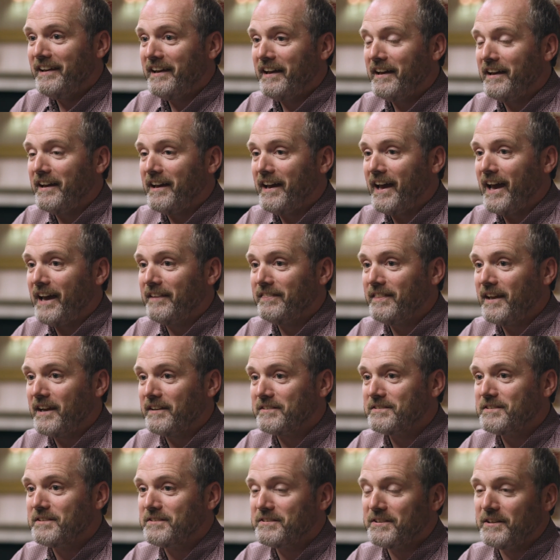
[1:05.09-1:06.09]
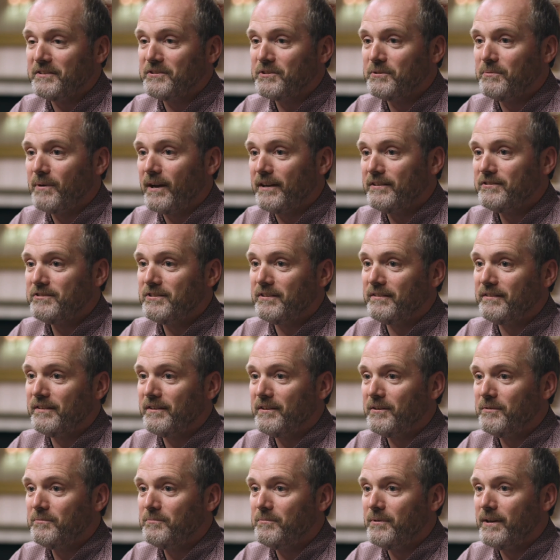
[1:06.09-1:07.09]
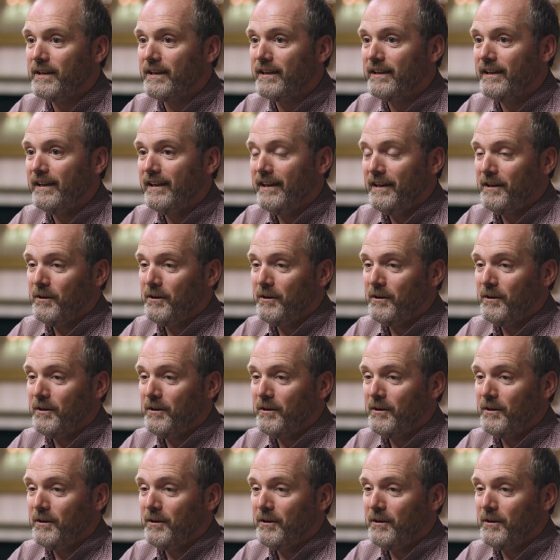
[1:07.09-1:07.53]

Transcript: Uh, and that's the situation that we